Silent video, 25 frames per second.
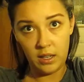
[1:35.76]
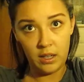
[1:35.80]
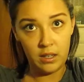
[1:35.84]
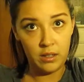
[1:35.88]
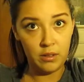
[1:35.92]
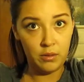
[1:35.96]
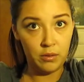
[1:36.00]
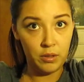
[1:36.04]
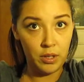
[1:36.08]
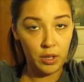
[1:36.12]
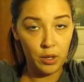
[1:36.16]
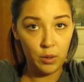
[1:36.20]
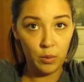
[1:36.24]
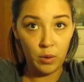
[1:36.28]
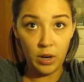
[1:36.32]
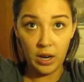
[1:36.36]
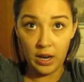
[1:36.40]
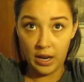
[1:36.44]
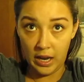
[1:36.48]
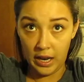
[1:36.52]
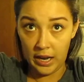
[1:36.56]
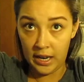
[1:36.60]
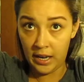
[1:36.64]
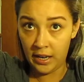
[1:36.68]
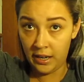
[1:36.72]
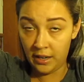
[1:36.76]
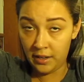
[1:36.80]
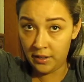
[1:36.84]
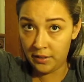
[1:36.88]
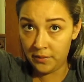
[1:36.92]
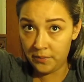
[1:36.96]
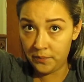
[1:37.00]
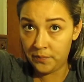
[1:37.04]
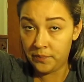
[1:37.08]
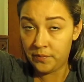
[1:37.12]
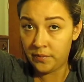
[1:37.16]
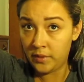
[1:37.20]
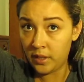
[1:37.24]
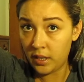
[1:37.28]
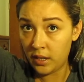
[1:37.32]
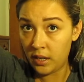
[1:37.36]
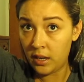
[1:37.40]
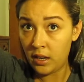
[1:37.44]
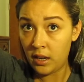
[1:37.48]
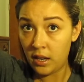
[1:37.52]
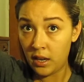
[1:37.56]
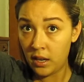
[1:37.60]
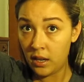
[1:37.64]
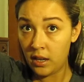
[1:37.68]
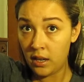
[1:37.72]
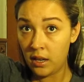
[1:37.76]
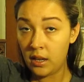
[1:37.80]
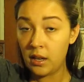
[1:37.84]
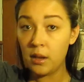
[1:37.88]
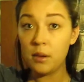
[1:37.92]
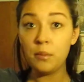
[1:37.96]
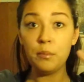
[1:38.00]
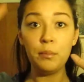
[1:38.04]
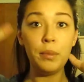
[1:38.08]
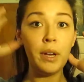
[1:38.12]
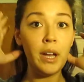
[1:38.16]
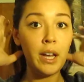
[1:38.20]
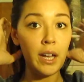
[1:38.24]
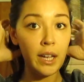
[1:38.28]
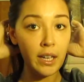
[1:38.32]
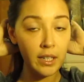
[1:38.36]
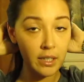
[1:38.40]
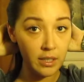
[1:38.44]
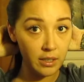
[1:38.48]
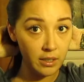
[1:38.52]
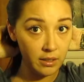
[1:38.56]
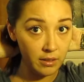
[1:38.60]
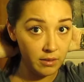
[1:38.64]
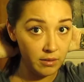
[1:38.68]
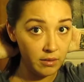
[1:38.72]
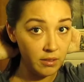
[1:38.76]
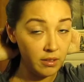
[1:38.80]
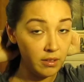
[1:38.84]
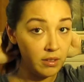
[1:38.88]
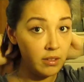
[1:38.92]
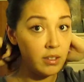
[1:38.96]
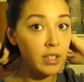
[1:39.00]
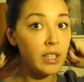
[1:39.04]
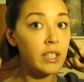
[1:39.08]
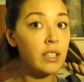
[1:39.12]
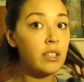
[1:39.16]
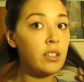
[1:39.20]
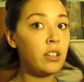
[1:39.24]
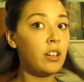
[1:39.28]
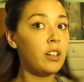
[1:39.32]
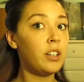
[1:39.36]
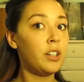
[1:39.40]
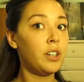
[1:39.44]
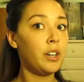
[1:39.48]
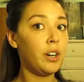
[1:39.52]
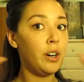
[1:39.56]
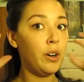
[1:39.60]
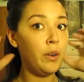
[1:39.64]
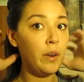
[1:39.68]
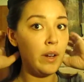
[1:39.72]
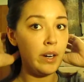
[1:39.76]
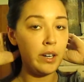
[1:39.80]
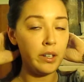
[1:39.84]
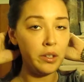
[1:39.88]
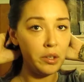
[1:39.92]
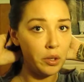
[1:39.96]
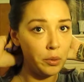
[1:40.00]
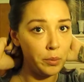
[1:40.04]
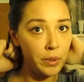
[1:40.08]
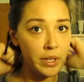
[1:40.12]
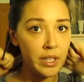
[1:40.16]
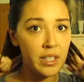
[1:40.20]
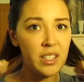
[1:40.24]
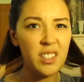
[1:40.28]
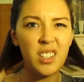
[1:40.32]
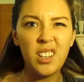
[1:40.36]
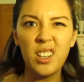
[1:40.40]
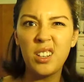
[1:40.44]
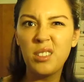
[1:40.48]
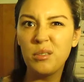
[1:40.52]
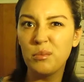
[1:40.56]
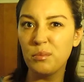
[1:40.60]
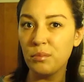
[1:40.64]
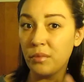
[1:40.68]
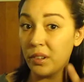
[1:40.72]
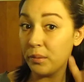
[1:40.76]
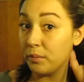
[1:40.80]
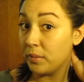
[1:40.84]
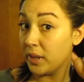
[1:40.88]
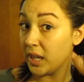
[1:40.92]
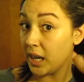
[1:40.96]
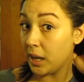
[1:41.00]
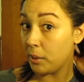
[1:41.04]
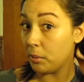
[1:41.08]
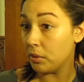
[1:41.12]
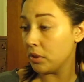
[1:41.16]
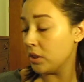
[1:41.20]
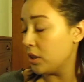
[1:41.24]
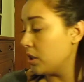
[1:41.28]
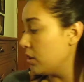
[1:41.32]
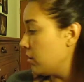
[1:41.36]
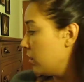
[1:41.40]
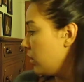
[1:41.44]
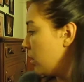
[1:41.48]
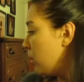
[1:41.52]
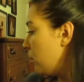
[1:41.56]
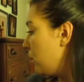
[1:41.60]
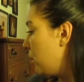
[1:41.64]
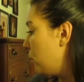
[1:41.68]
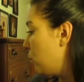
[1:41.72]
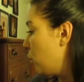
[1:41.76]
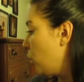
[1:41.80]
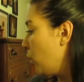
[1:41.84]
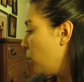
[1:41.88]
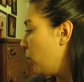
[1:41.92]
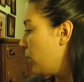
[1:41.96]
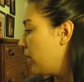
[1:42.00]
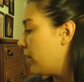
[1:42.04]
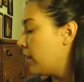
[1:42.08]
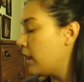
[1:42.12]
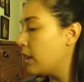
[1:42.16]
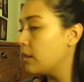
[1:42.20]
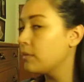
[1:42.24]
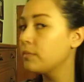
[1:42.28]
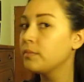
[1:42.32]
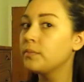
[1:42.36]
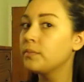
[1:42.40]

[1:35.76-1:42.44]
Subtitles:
don't know why, but it's starting to grow out a little bit, so I've been able to do a little bit more with it.